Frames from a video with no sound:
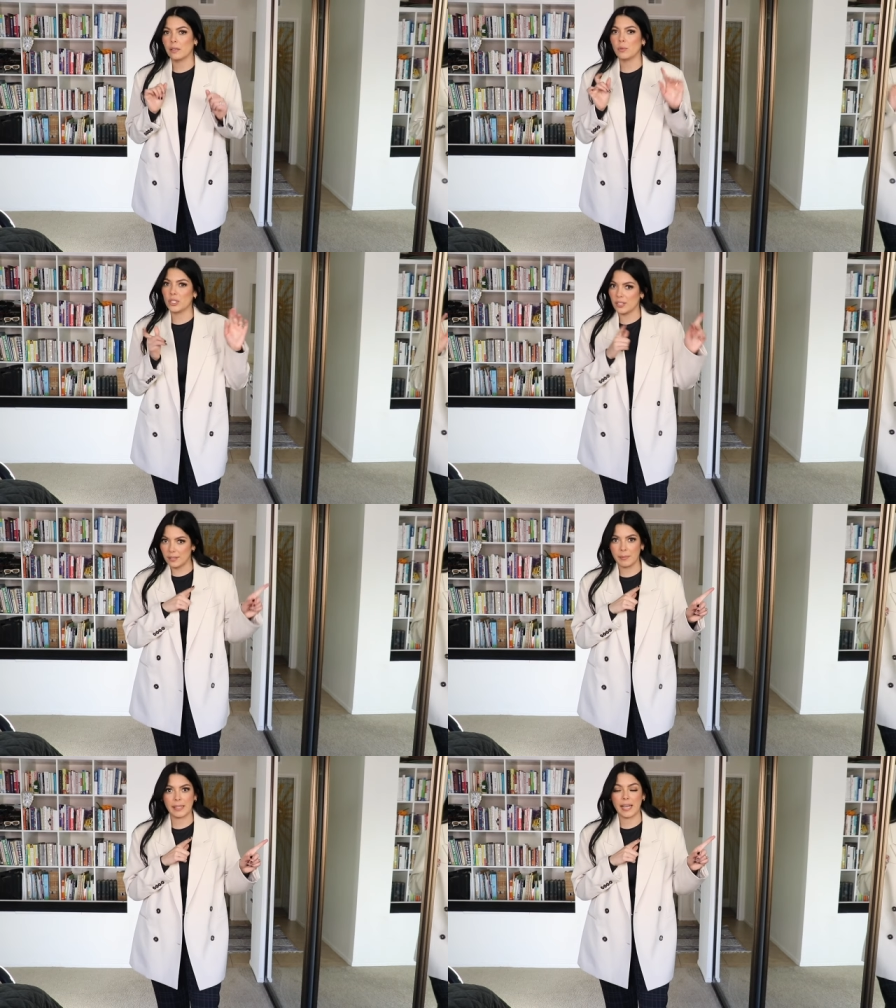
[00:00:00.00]
which is
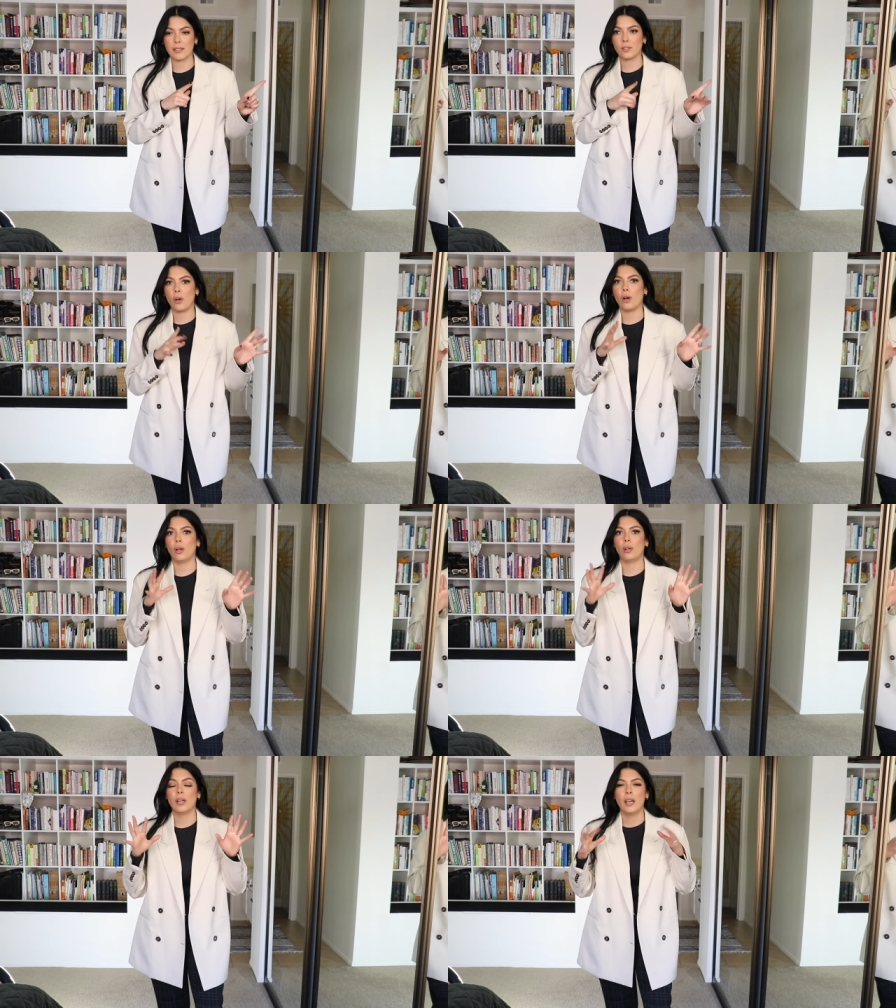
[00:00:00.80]
in my last
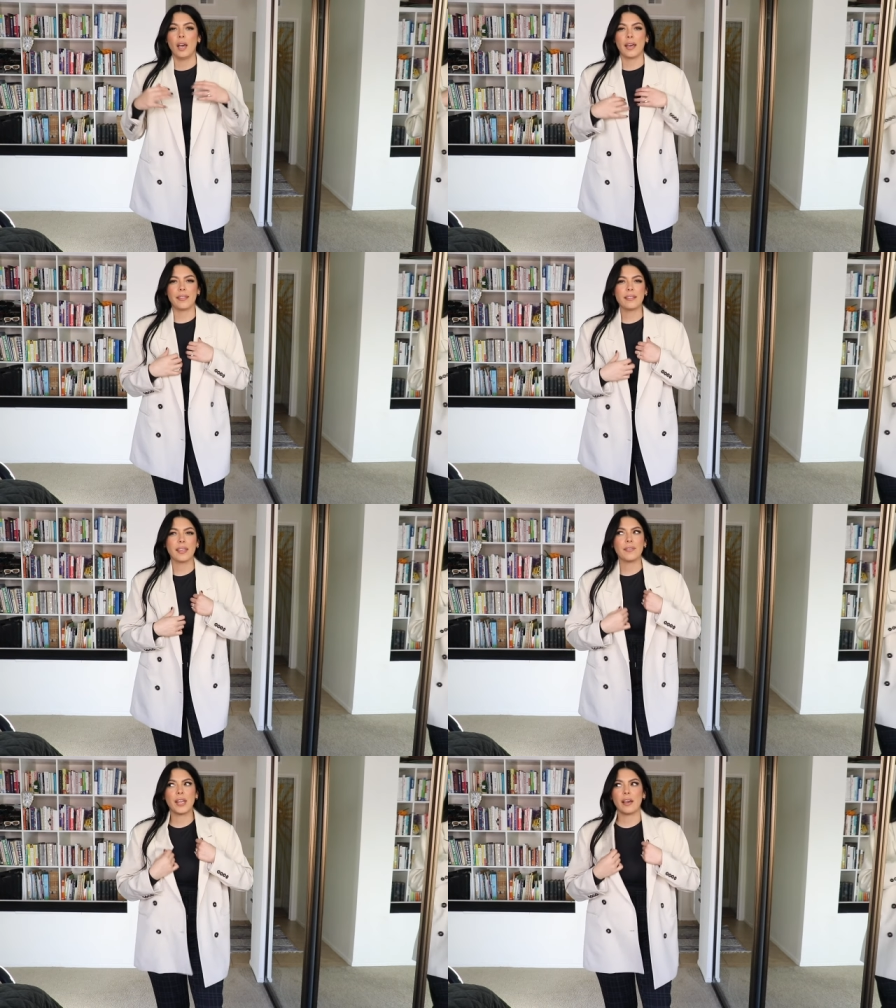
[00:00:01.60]
haul. I think they
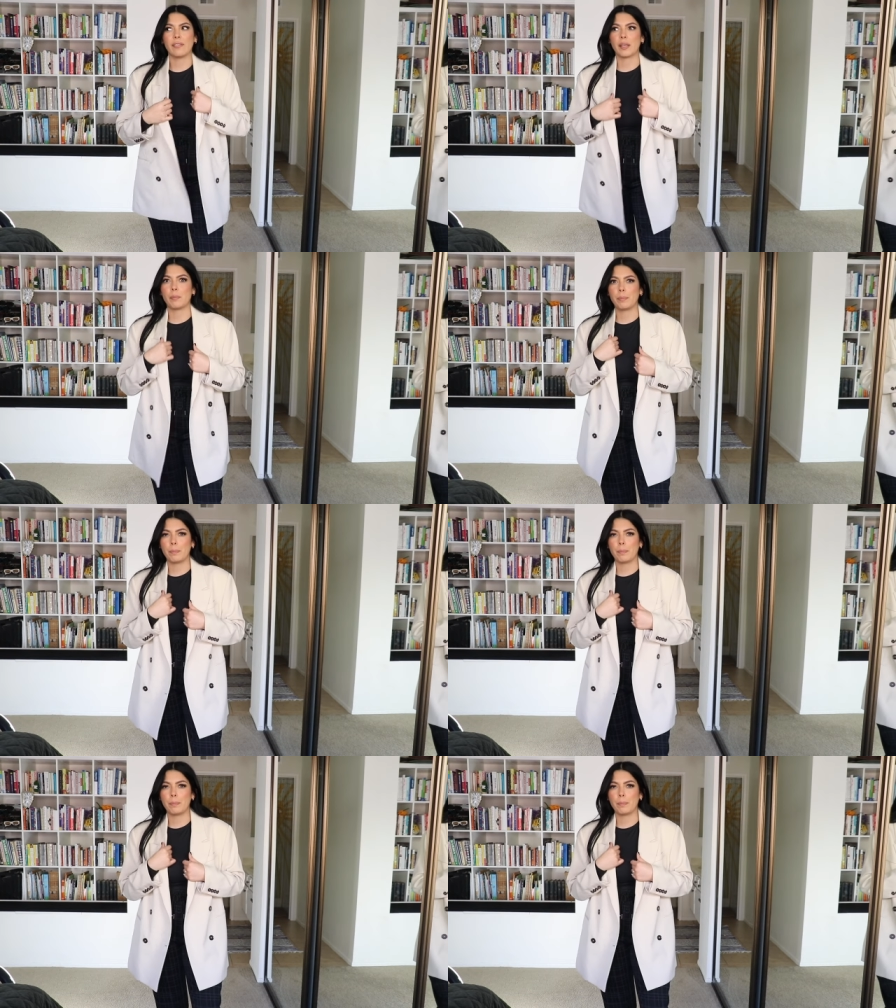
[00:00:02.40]
even have like